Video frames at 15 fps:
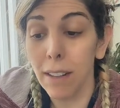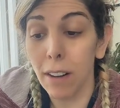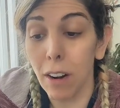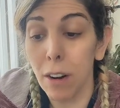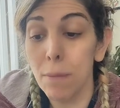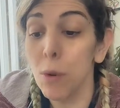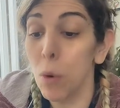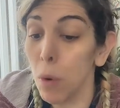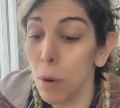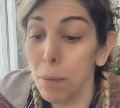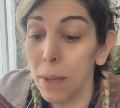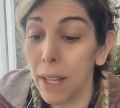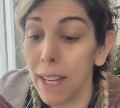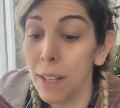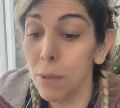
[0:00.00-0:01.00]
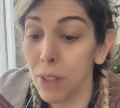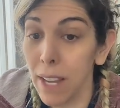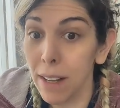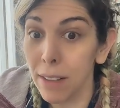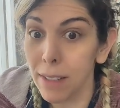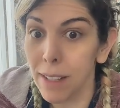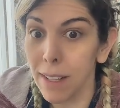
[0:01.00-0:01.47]
sidearms, or planks
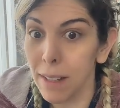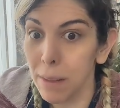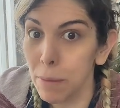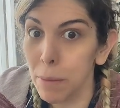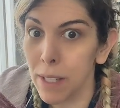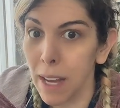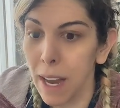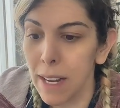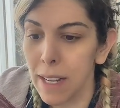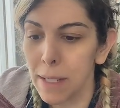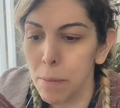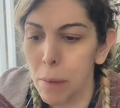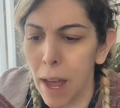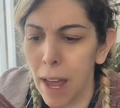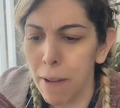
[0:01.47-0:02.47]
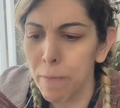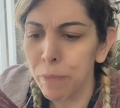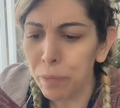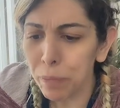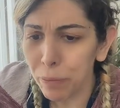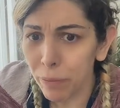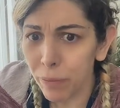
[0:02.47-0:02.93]
with nails in them beside his
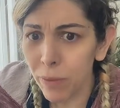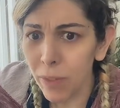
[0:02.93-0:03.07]
bed.